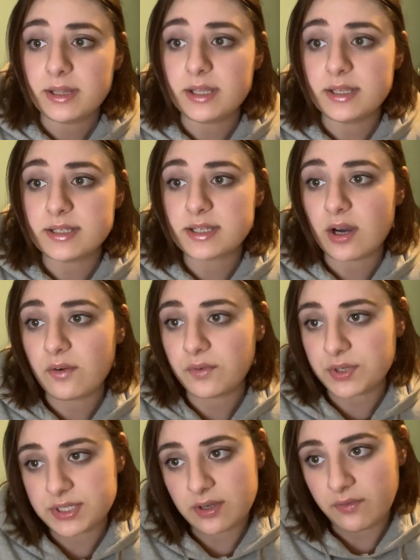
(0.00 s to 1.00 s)
The self
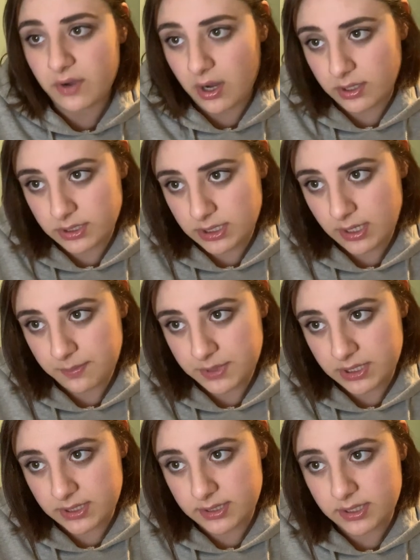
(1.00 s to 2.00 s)
or self-concept
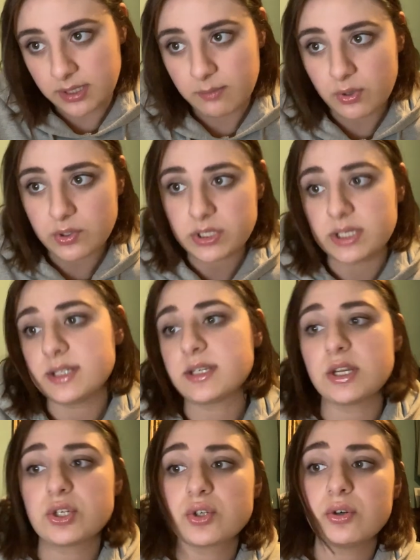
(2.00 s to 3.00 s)
is the most
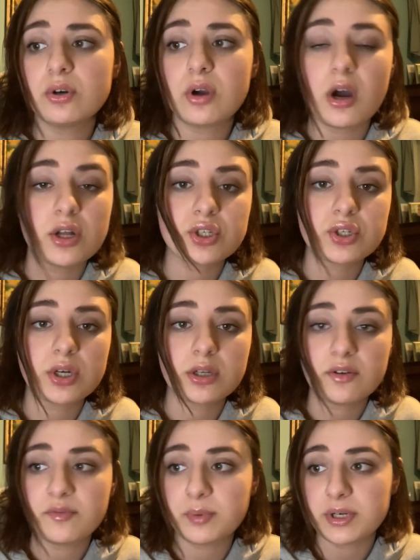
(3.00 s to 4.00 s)
essential
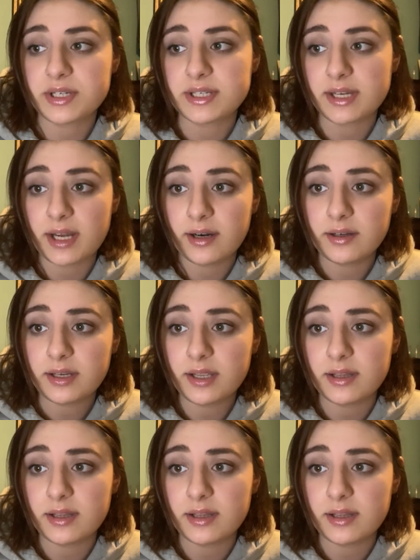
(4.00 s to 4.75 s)
construct of personality,